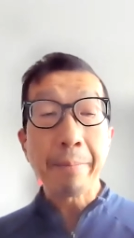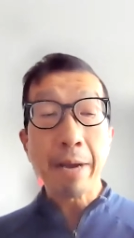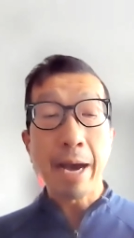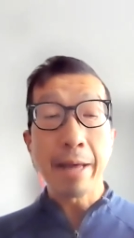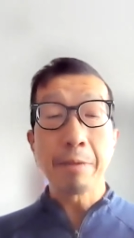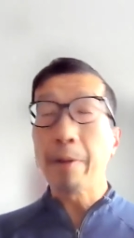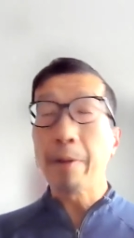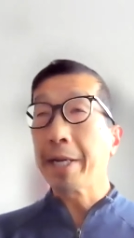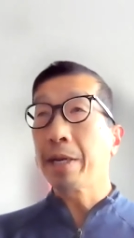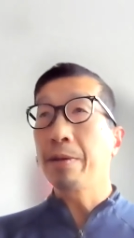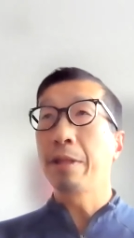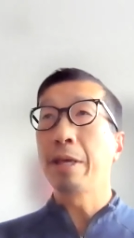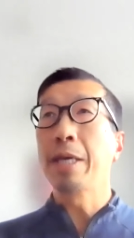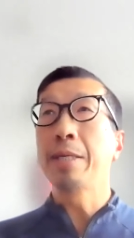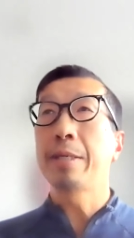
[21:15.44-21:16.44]
Other practical
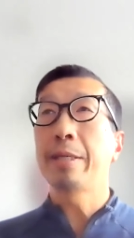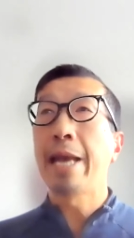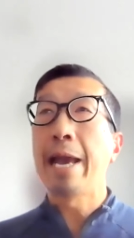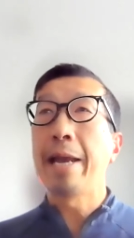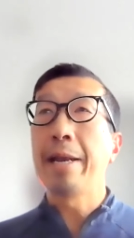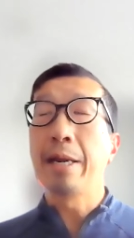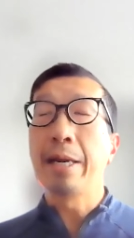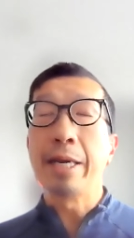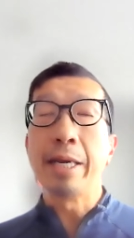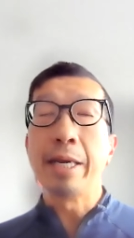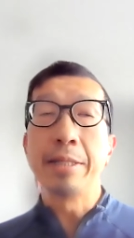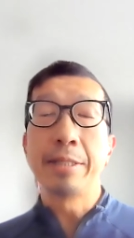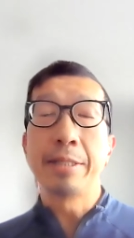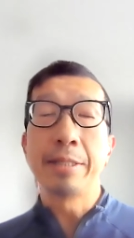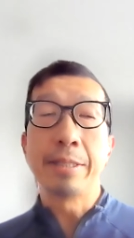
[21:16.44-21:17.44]
things
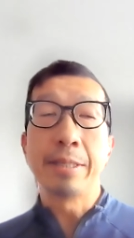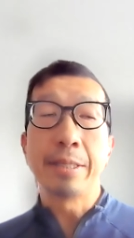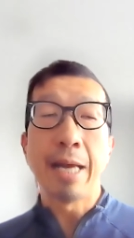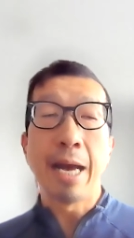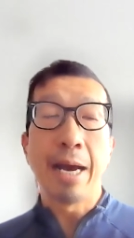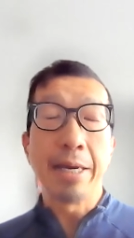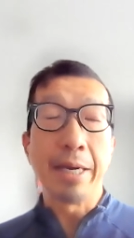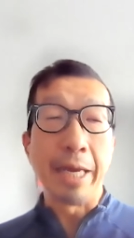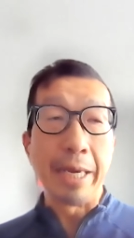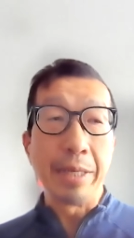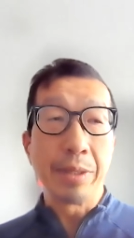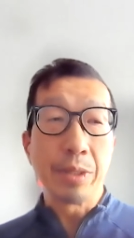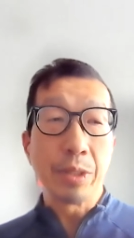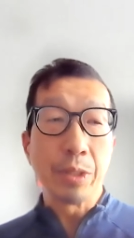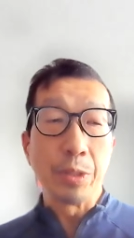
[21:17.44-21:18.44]
is
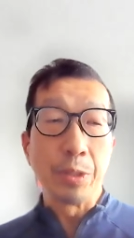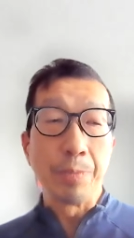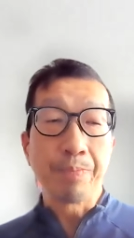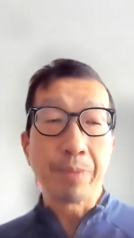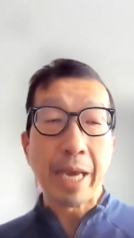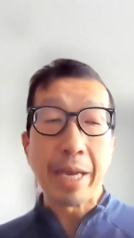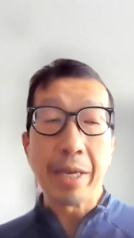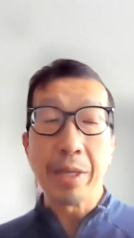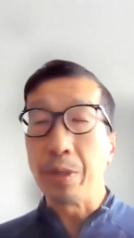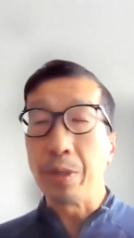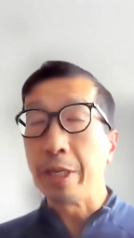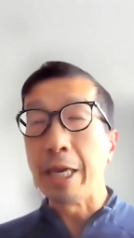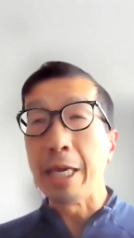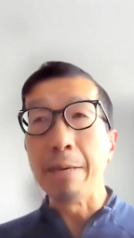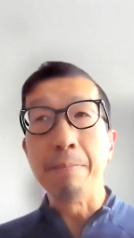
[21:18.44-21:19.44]
to get into
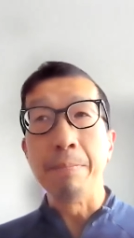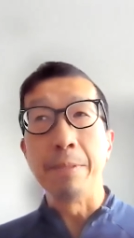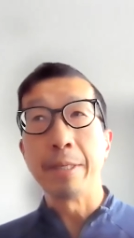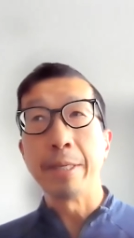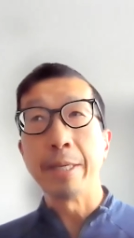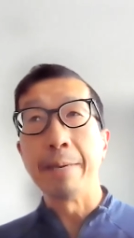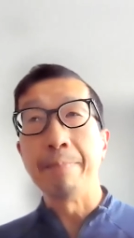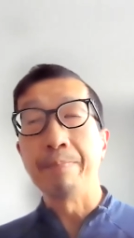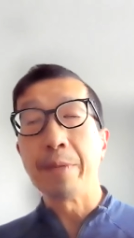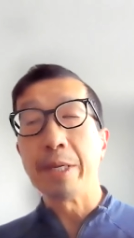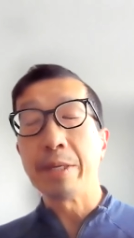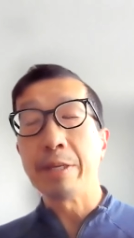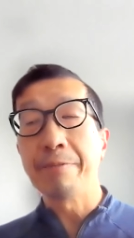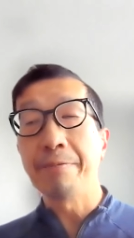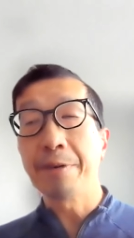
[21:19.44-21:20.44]
teams.
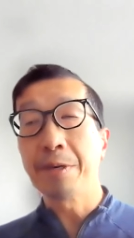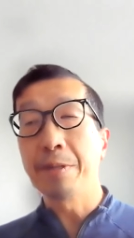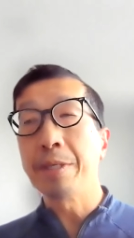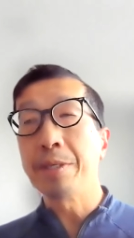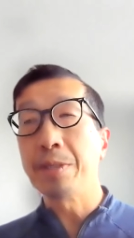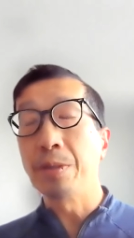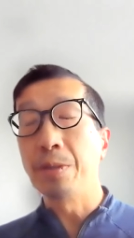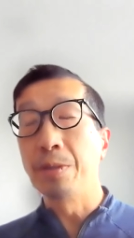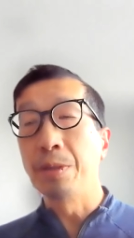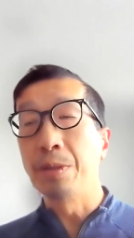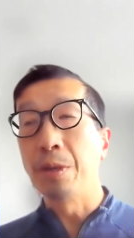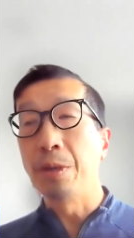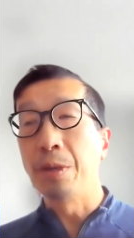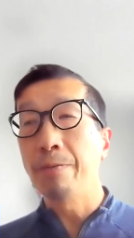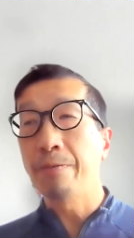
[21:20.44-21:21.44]
It's difficult, as you all
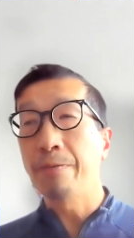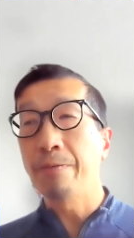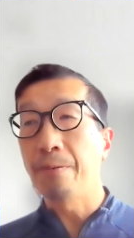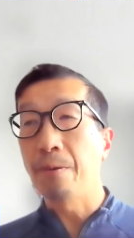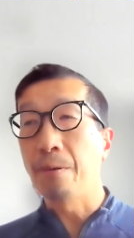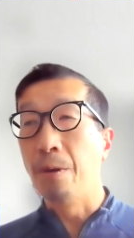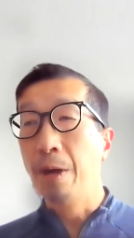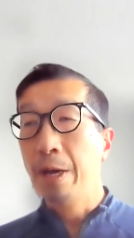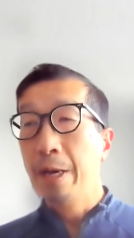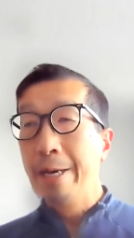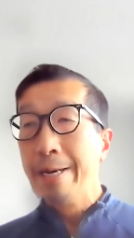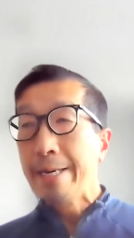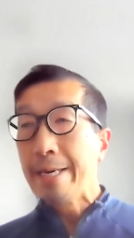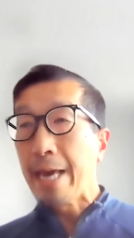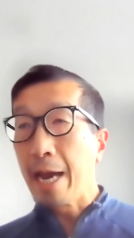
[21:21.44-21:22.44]
know, for
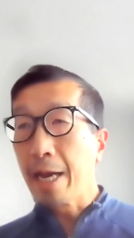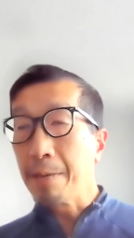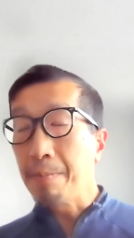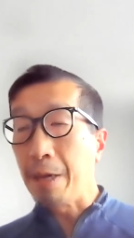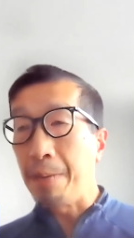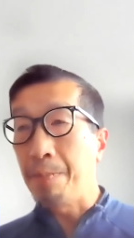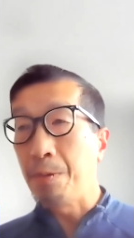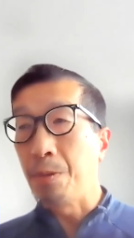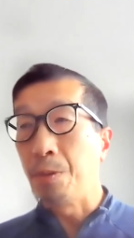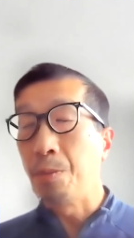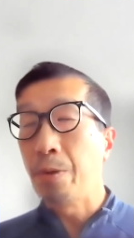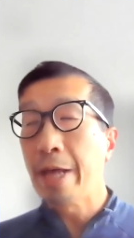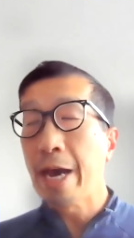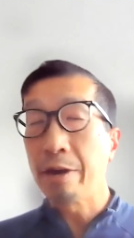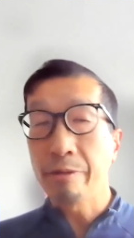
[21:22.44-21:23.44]
younger people
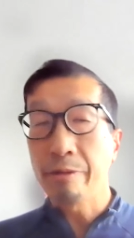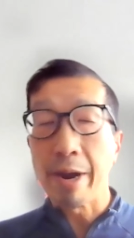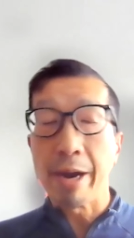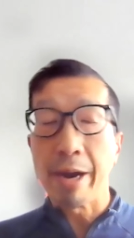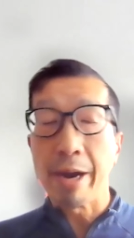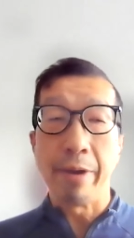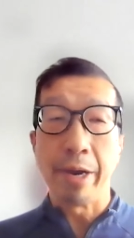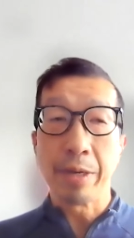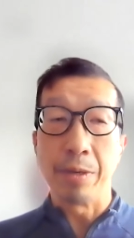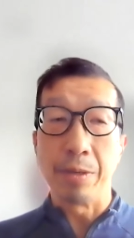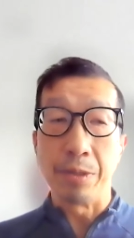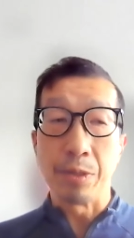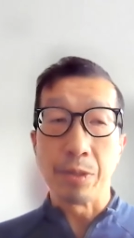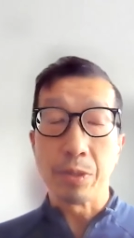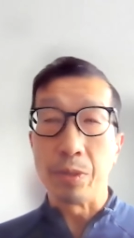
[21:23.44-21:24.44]
without track
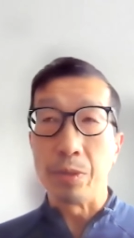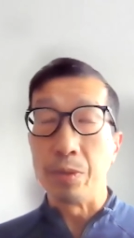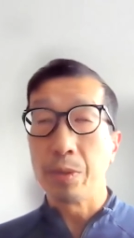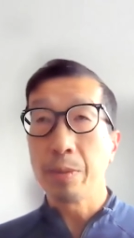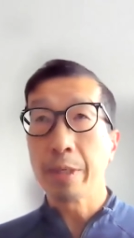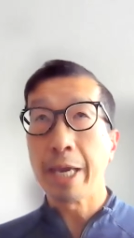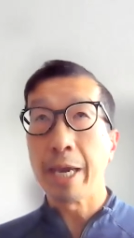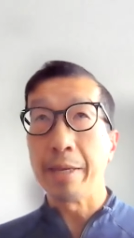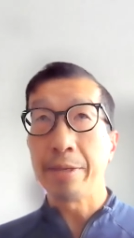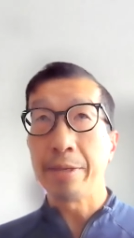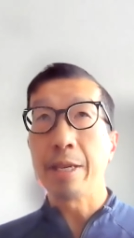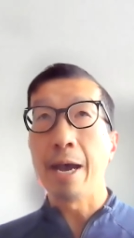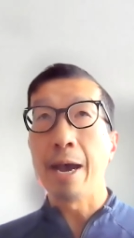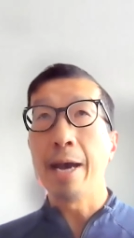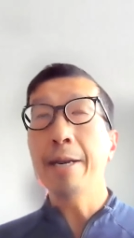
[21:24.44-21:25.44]
records to get a
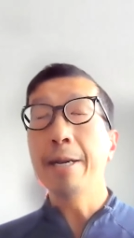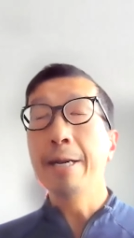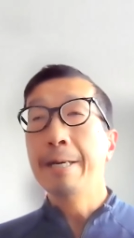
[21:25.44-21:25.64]
start.